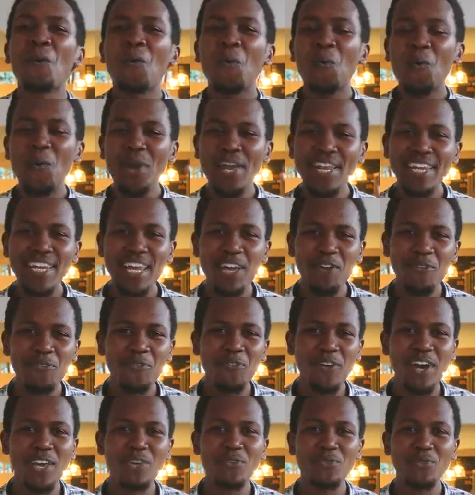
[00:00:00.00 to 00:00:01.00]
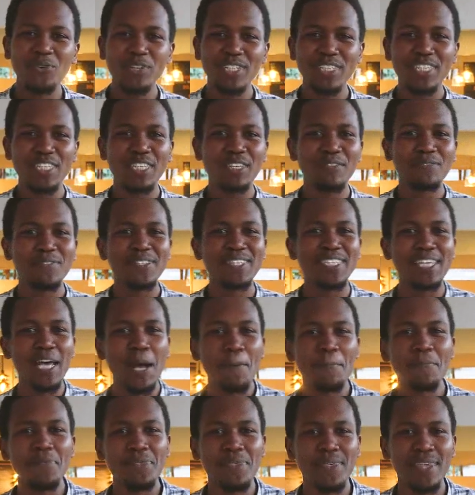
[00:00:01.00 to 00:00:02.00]
whenever you receive
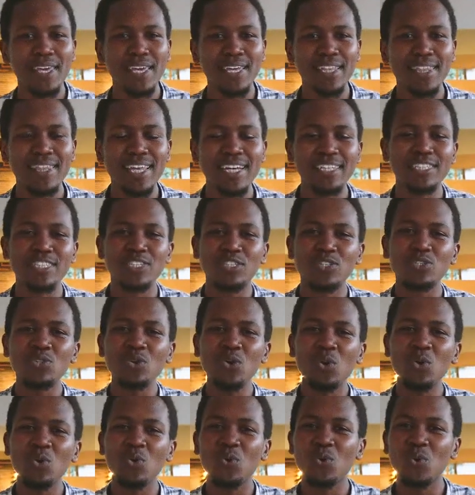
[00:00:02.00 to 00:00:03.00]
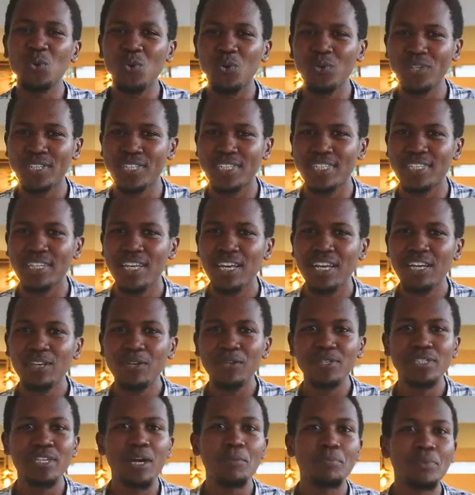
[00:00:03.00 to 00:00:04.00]
something that's so good,
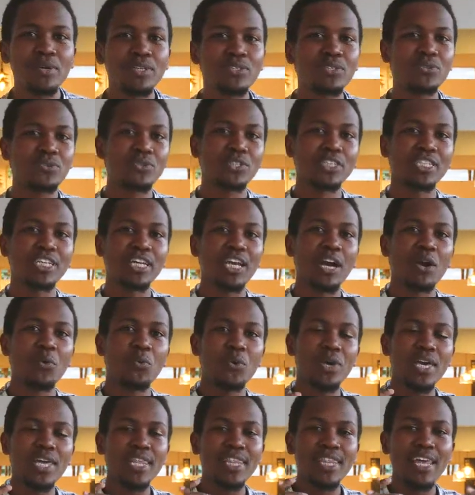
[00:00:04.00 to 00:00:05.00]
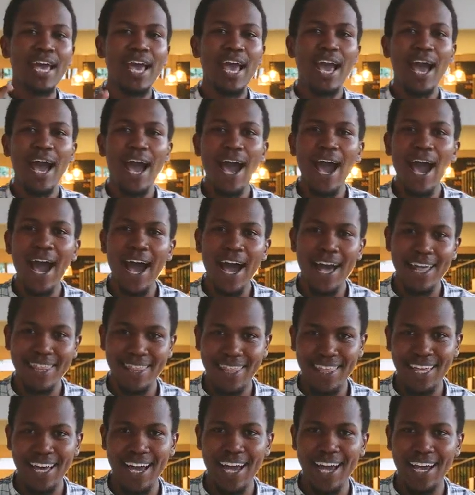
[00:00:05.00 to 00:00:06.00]
you're supposed to share with
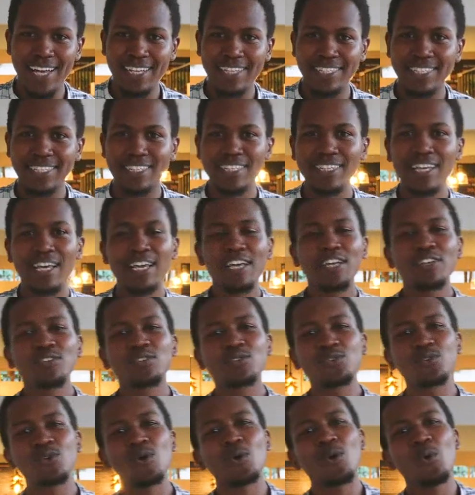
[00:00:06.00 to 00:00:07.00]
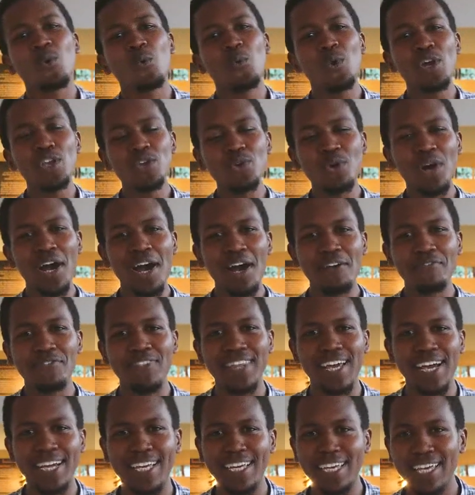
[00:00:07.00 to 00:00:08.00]
others. So, when you have
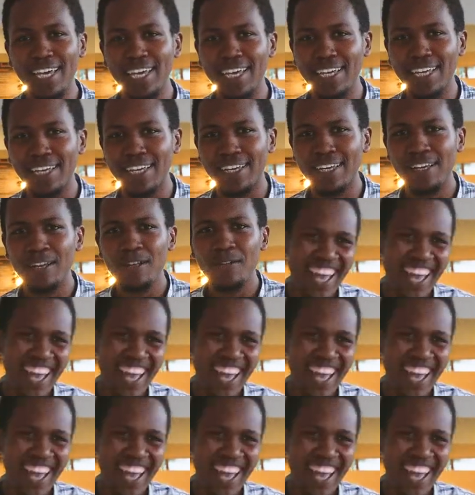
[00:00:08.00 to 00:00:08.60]
the cake